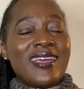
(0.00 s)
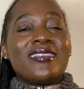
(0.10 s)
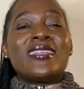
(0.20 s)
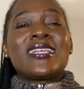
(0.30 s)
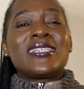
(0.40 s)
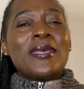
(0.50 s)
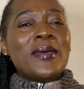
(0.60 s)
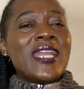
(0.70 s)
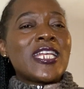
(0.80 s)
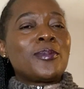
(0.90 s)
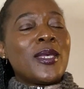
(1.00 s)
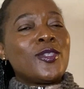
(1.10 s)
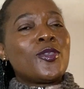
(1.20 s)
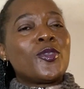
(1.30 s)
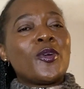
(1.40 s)
the examiner expects
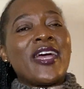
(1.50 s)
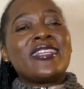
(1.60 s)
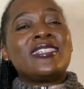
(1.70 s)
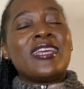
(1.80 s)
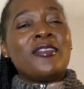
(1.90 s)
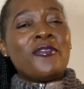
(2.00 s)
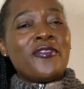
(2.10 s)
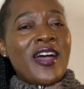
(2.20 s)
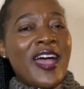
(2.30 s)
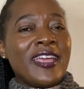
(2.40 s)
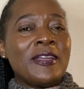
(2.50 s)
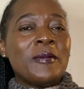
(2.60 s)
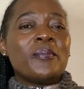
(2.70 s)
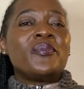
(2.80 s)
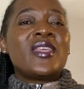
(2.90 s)
you to identify
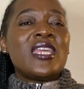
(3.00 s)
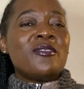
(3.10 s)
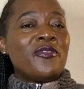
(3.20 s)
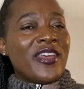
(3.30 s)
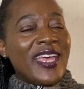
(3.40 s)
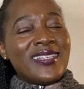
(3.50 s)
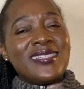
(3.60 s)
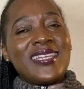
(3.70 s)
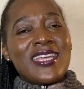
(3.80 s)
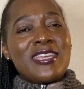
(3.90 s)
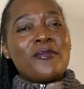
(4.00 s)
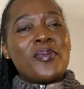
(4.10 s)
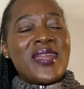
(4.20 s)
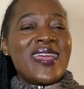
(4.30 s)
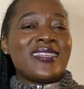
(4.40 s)
the events taking
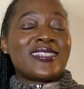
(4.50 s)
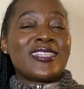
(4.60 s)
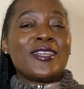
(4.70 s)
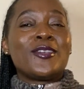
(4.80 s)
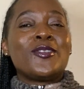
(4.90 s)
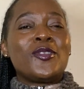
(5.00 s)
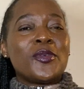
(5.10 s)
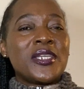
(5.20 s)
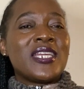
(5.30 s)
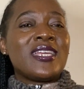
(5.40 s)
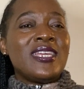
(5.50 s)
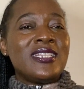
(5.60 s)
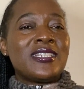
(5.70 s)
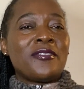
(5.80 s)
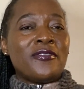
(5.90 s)
place during
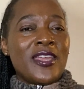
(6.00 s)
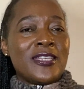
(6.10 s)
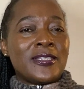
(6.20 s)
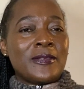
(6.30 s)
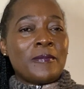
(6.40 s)
interphase.